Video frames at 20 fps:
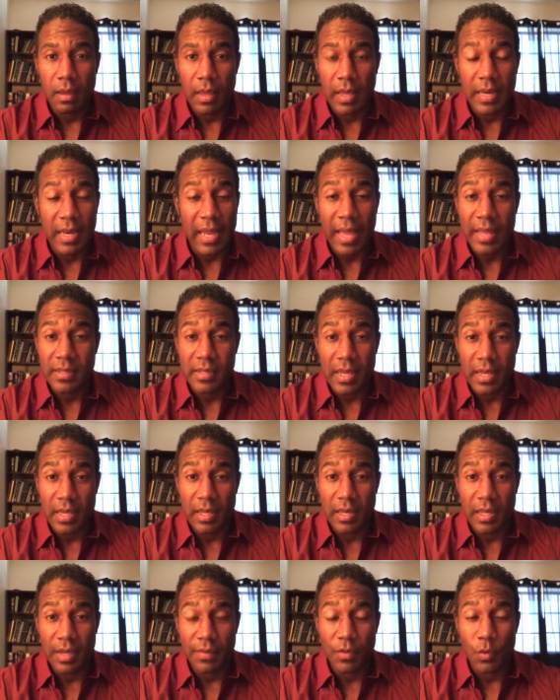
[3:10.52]
and not take
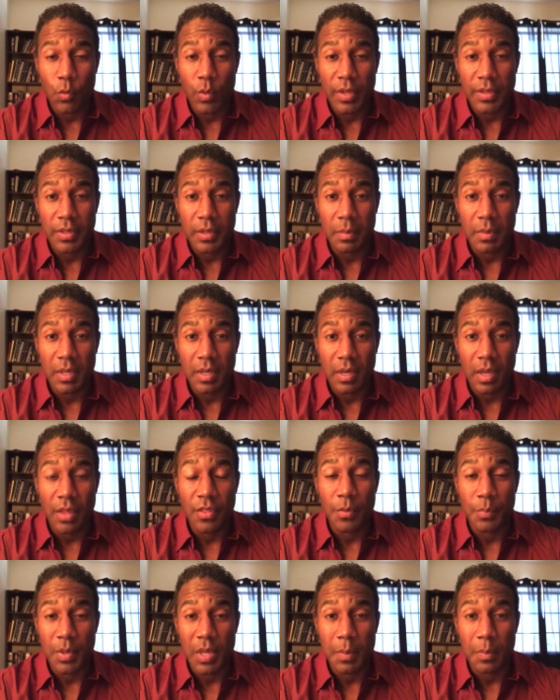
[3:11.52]
any of it with him, and
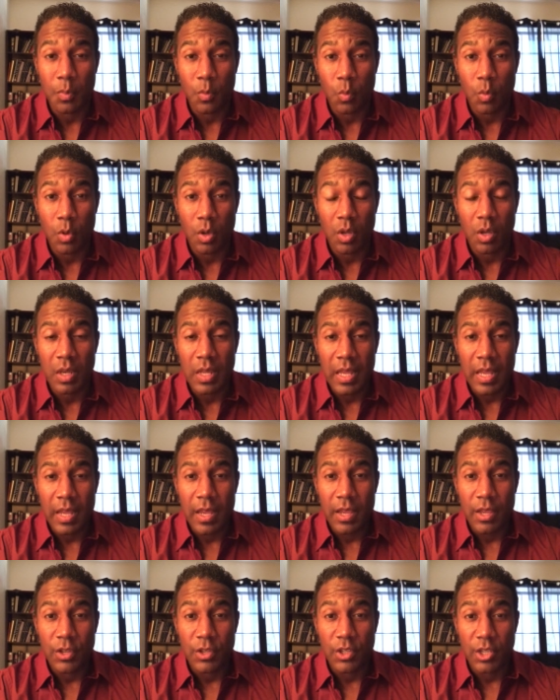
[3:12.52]
other people will
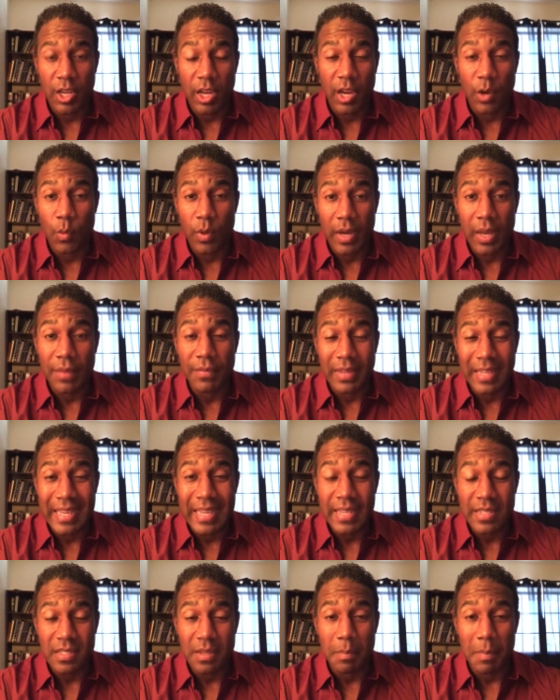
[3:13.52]
share whatever
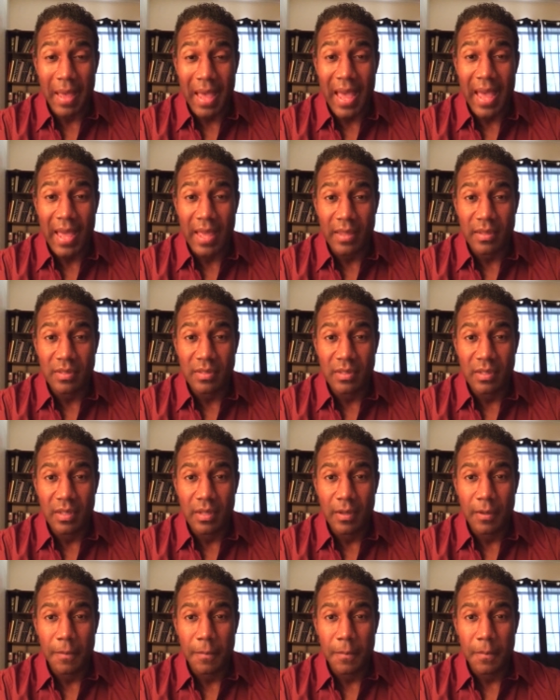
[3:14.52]
he's amassed.
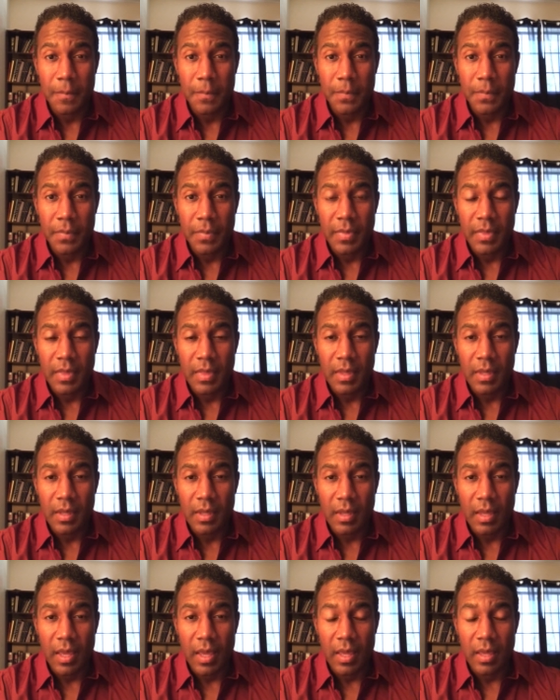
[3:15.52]

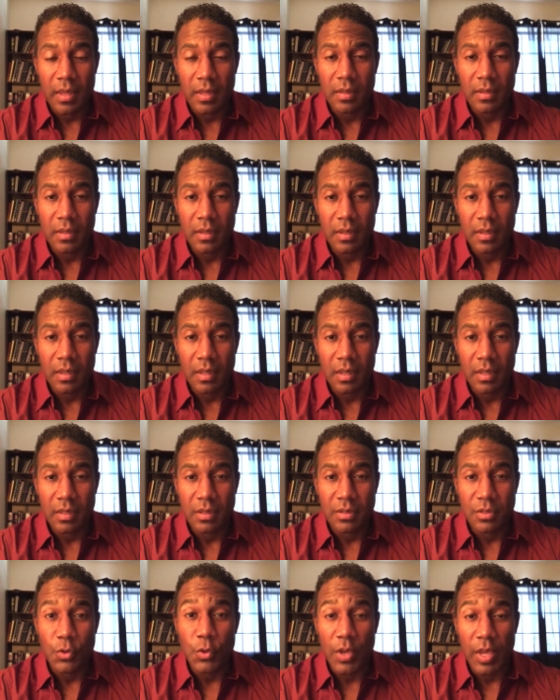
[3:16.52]
And
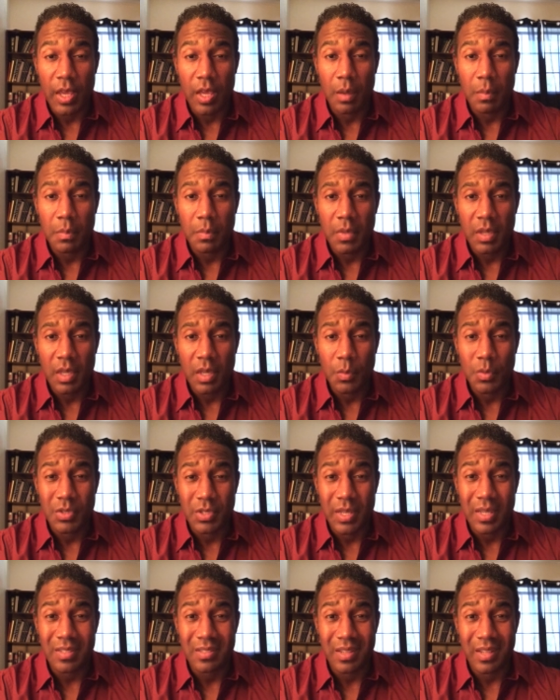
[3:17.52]
to him, it was
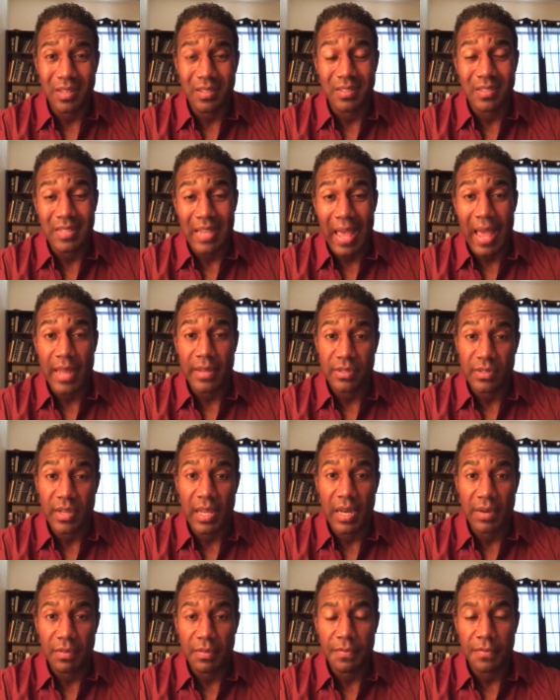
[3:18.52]
just a sad
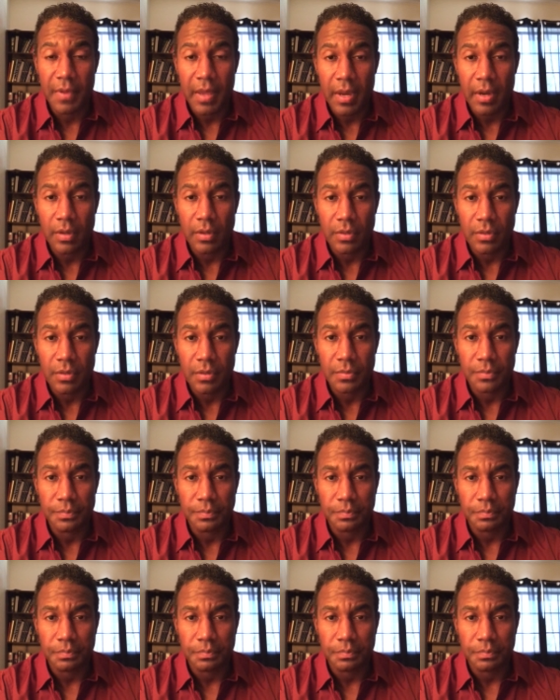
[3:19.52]
state of affairs.